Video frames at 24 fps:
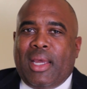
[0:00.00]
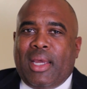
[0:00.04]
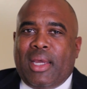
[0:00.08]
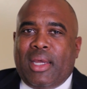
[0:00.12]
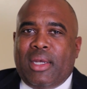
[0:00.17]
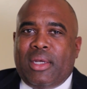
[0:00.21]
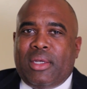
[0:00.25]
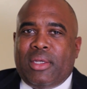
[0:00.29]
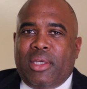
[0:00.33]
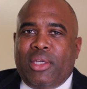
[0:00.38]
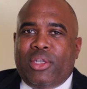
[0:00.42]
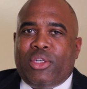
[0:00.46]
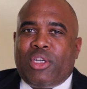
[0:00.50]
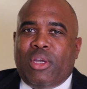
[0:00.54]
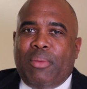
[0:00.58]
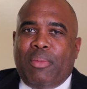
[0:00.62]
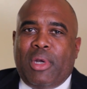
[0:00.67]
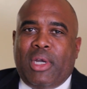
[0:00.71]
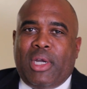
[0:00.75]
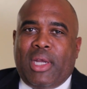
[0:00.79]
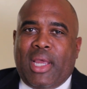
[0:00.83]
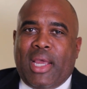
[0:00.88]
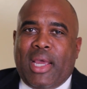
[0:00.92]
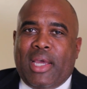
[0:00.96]
and each
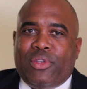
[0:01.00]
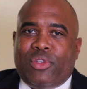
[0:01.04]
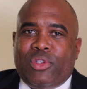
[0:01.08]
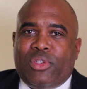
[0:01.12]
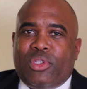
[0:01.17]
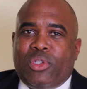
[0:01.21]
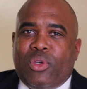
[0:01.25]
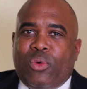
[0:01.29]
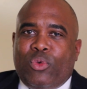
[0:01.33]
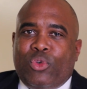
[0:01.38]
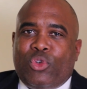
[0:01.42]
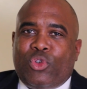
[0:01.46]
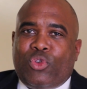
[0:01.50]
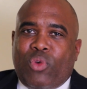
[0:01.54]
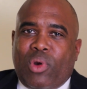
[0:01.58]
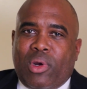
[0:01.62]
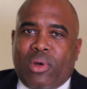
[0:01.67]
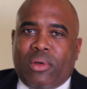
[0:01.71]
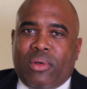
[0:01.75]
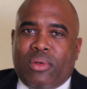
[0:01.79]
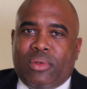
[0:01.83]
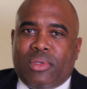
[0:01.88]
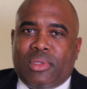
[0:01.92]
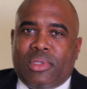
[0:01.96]
community has its own
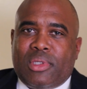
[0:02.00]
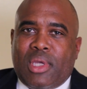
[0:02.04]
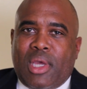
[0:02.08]
struggles.